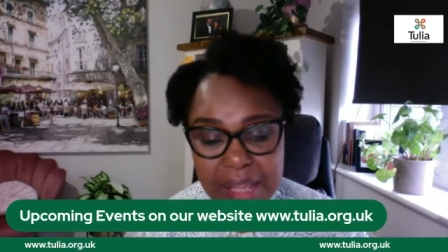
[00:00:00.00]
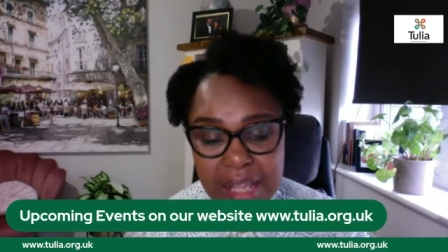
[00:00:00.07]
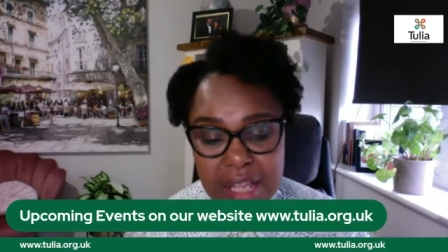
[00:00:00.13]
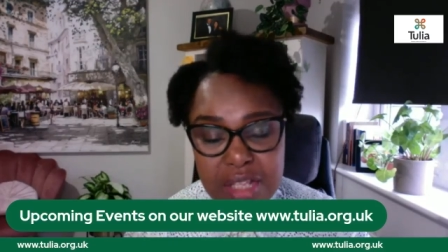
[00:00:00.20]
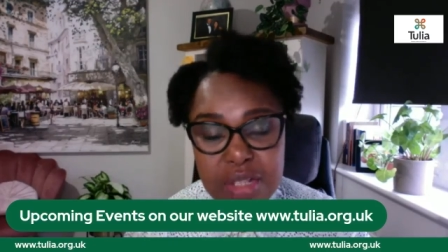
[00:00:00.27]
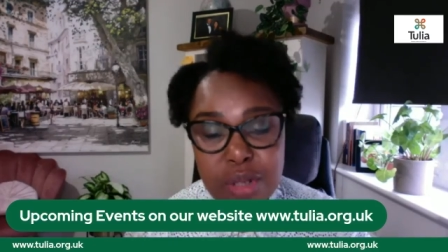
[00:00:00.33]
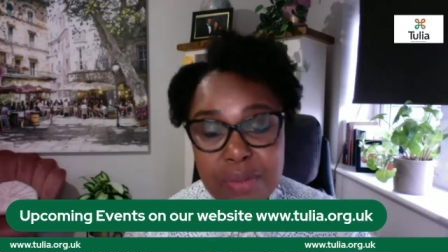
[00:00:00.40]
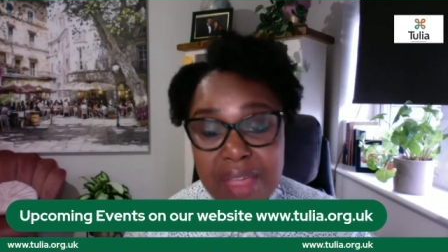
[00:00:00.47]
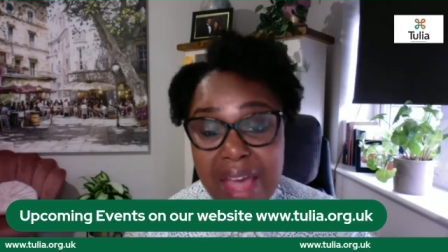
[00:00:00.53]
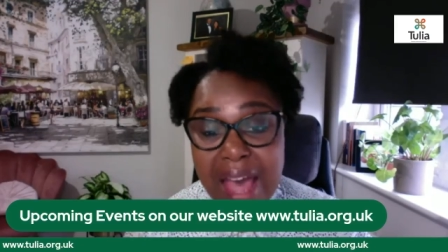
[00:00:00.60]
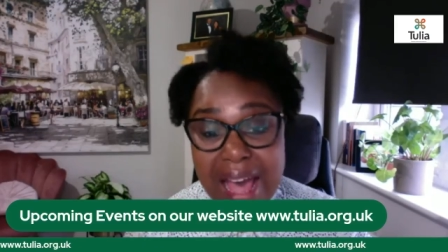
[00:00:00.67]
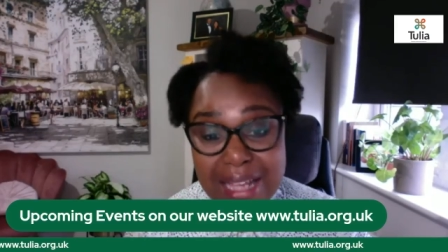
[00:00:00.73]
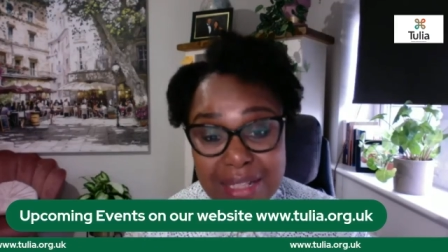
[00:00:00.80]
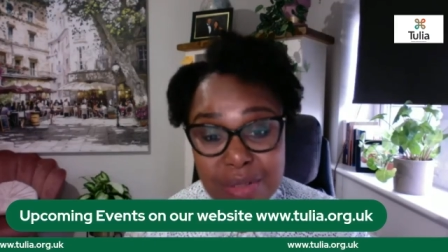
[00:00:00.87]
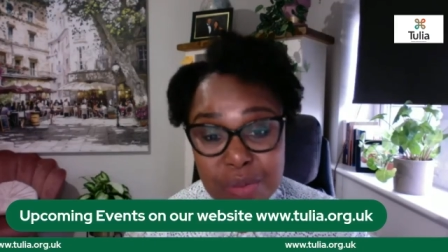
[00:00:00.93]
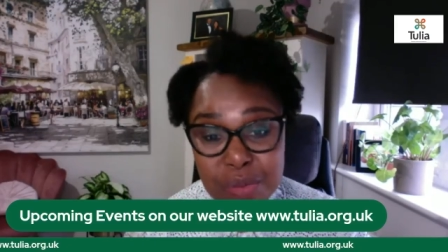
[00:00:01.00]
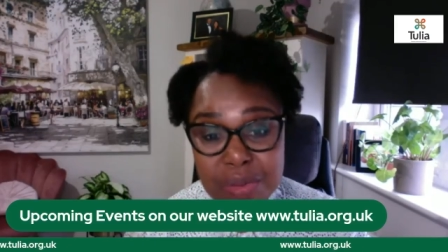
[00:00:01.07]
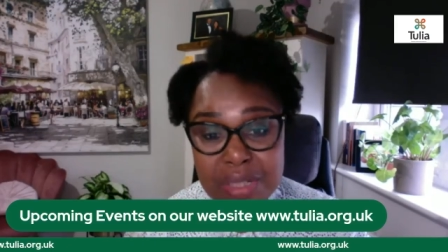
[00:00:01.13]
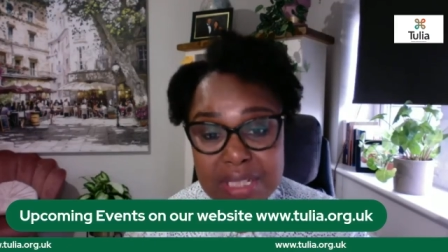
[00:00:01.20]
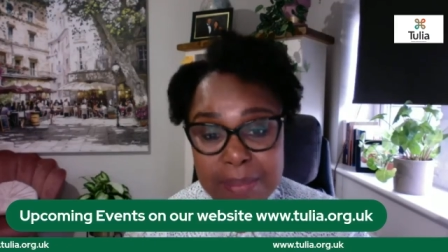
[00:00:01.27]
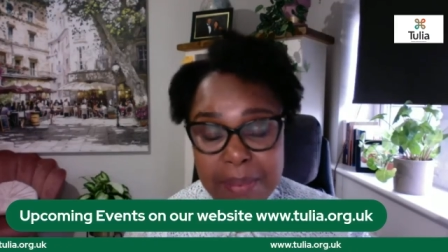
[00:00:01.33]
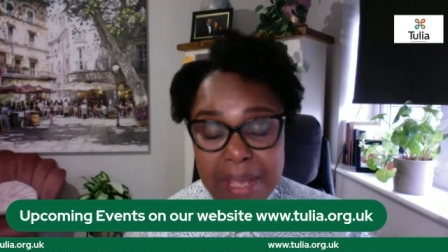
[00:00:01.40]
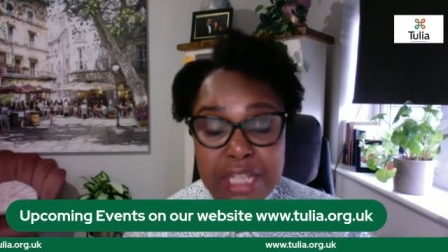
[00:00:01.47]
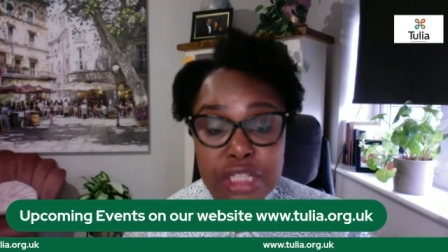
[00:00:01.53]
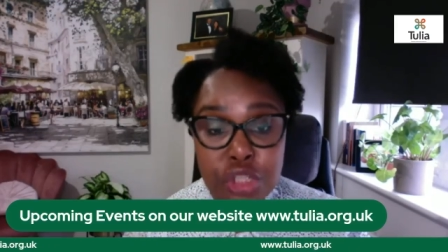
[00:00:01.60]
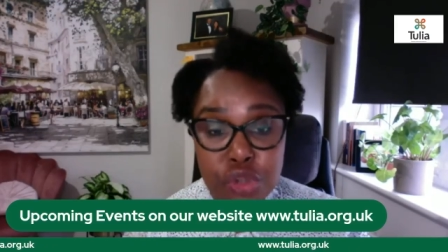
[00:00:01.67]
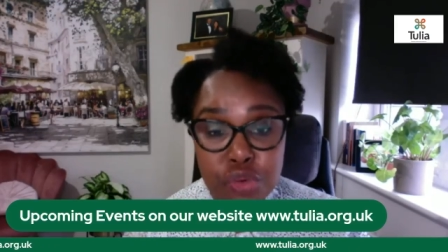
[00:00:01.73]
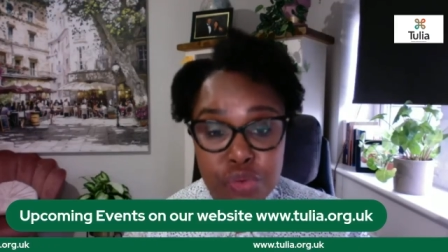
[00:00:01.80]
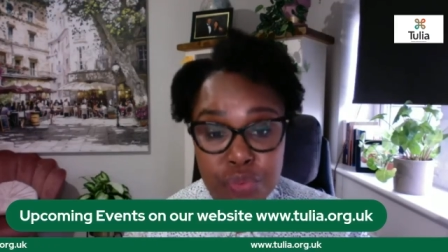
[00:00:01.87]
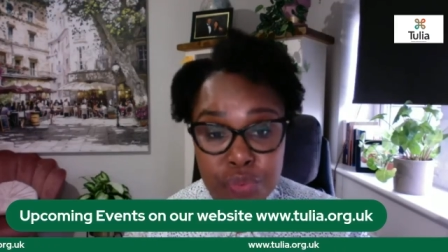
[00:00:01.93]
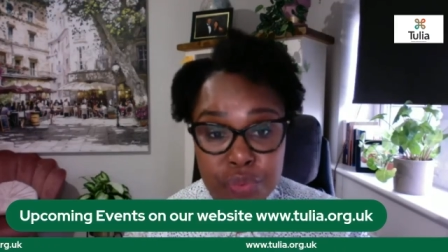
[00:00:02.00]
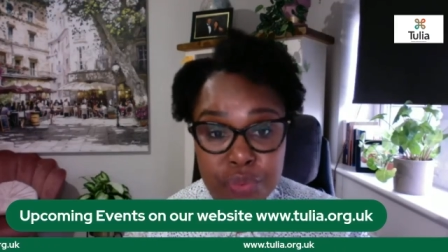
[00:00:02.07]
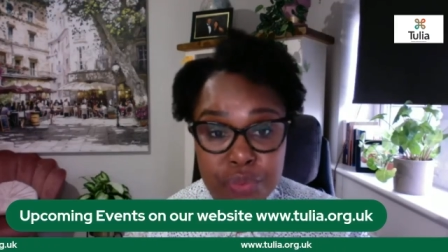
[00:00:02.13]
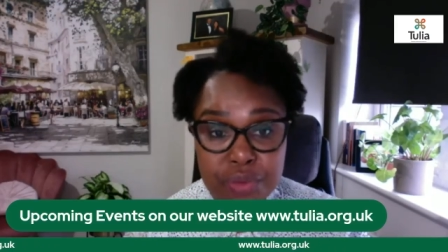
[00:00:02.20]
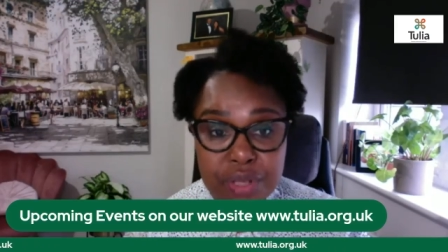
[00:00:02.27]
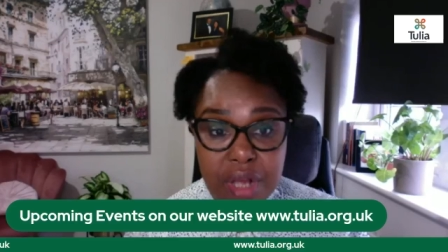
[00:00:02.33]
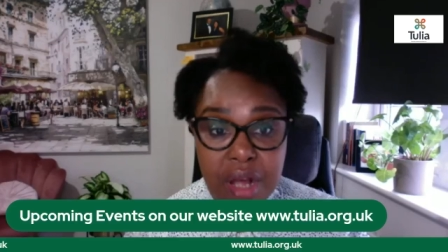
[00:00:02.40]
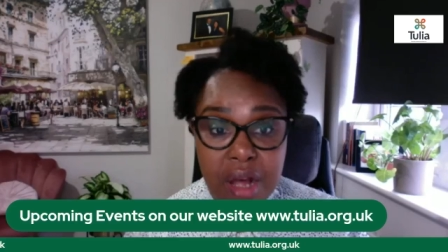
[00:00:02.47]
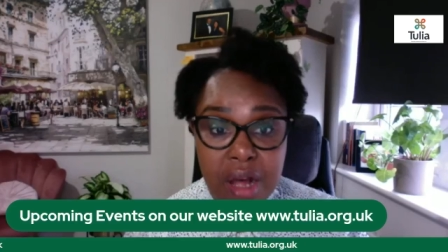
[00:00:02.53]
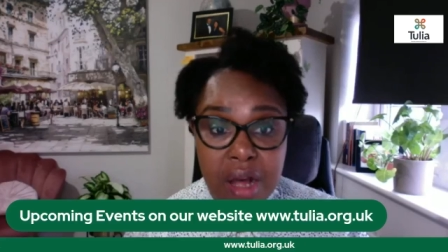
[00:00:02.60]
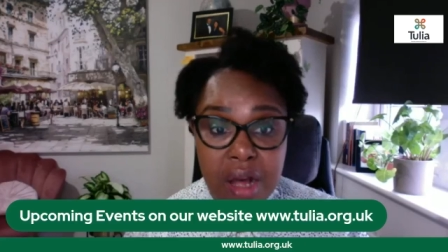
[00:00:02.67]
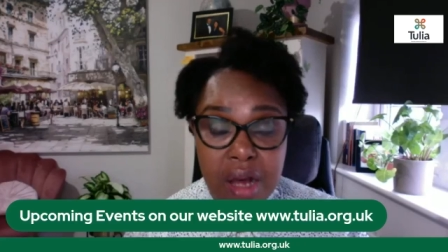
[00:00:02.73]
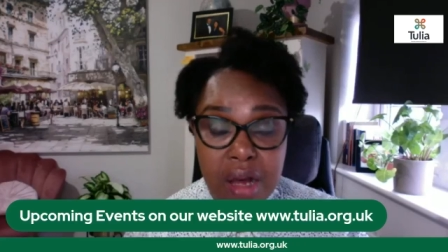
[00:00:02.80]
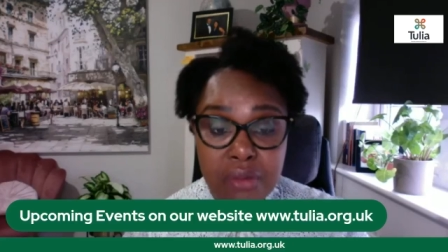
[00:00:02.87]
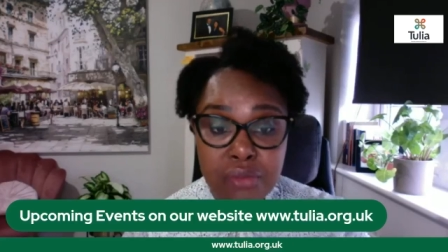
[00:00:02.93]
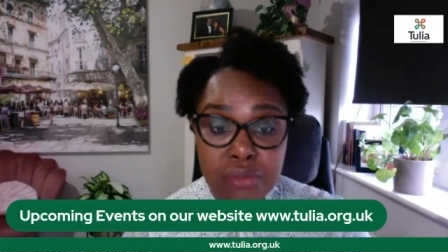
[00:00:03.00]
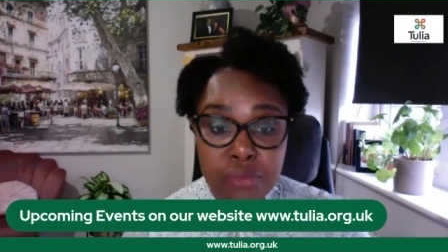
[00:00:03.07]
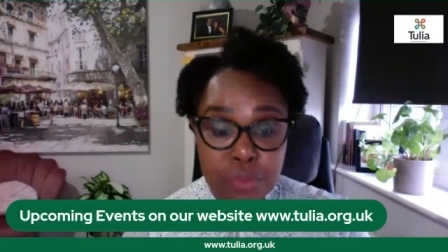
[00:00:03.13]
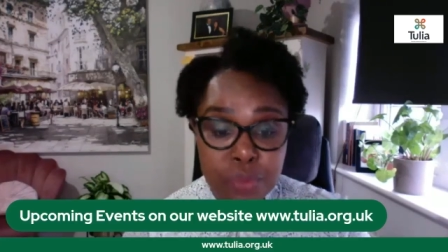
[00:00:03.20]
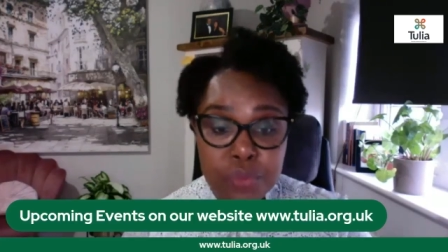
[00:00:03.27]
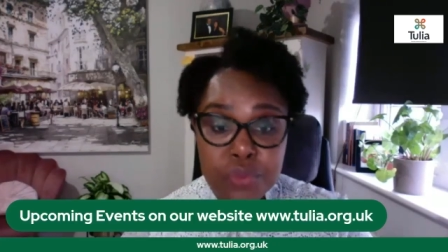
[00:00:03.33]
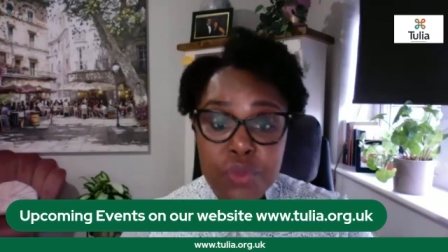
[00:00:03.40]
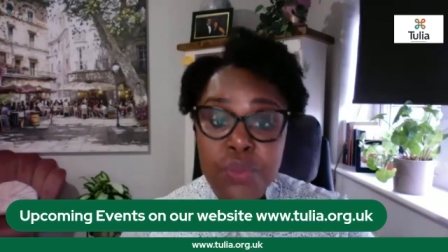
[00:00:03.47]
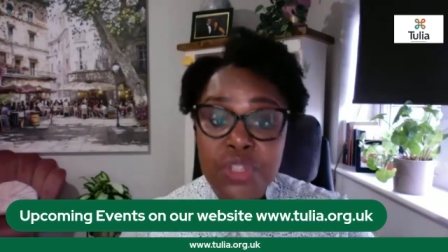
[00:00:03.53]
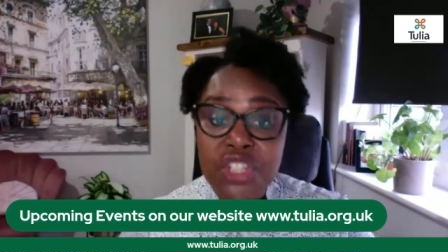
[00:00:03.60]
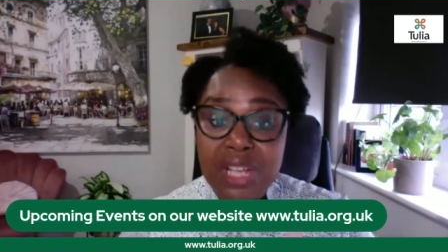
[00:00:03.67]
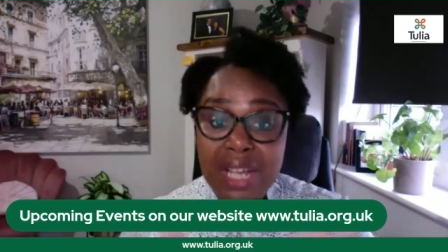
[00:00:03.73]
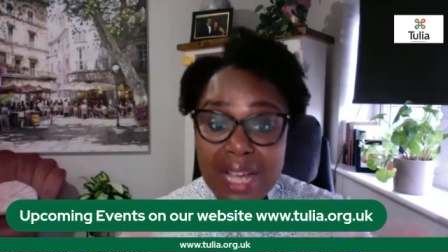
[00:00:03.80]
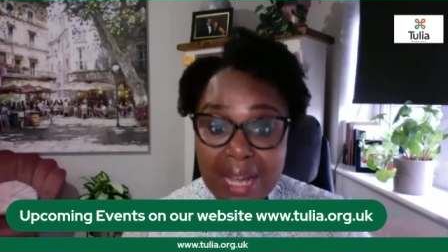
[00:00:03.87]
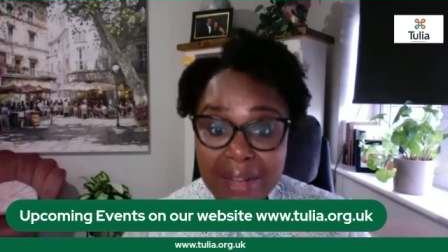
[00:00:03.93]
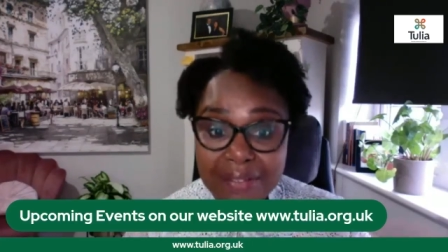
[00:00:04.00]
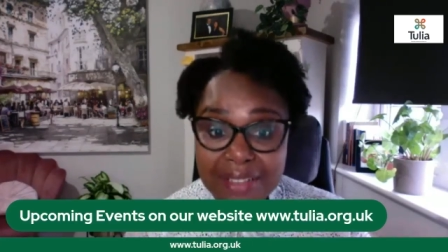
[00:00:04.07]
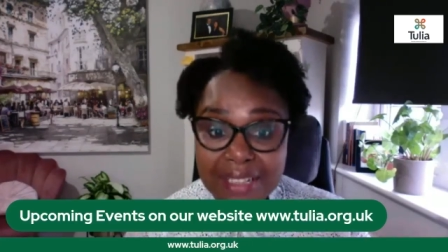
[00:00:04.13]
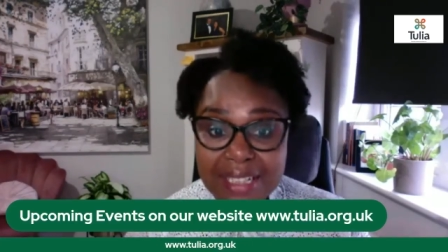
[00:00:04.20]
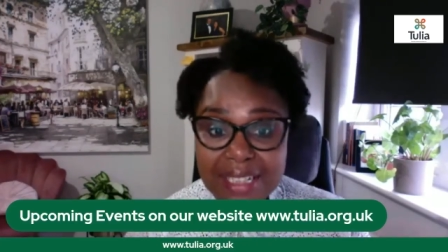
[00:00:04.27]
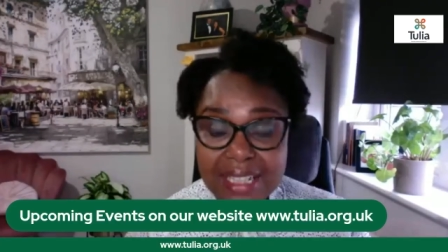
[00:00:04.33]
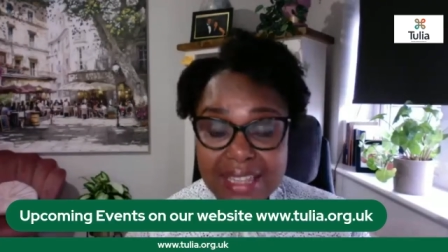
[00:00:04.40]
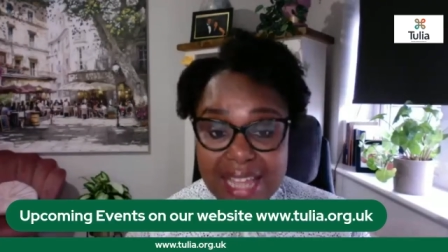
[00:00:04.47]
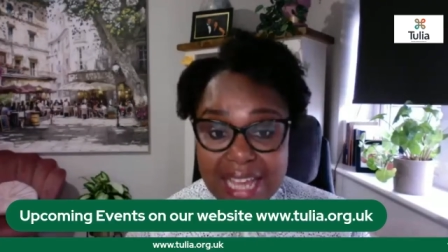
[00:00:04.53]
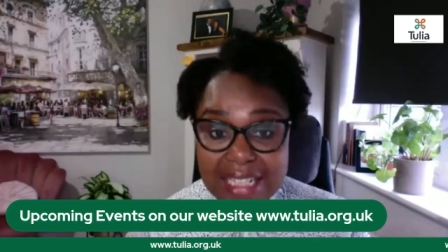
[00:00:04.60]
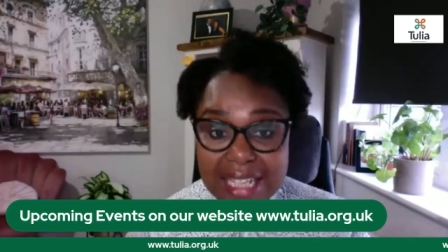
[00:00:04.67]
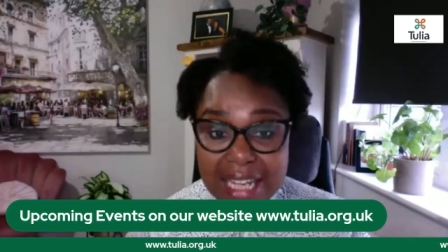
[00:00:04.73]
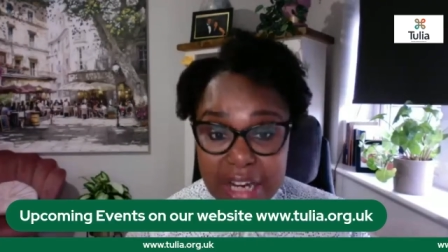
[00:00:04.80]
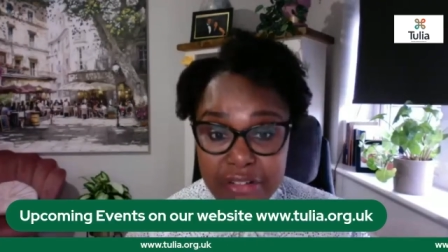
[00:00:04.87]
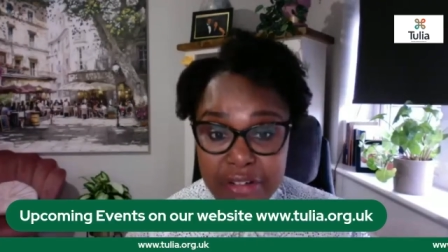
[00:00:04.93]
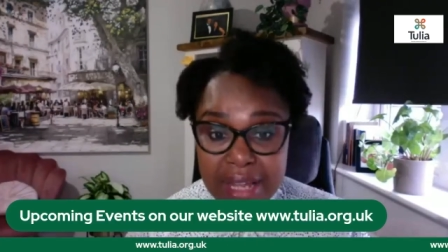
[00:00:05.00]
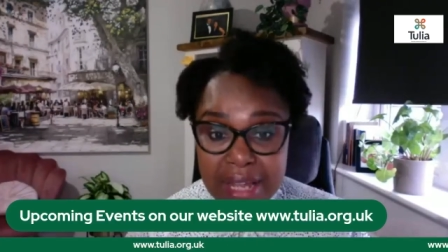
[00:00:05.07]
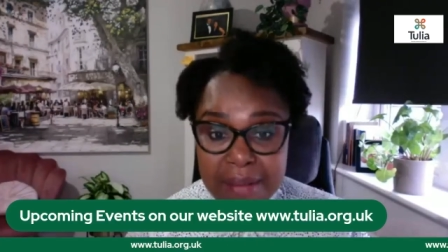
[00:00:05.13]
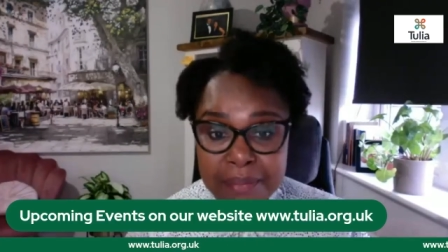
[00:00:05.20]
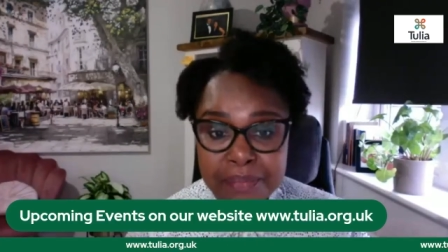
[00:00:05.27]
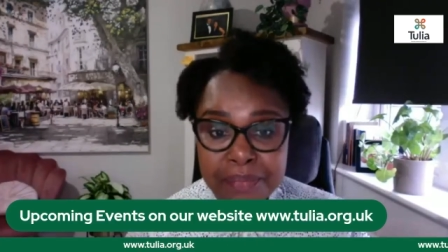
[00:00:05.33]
So the adult dependent rules are rules which govern that area.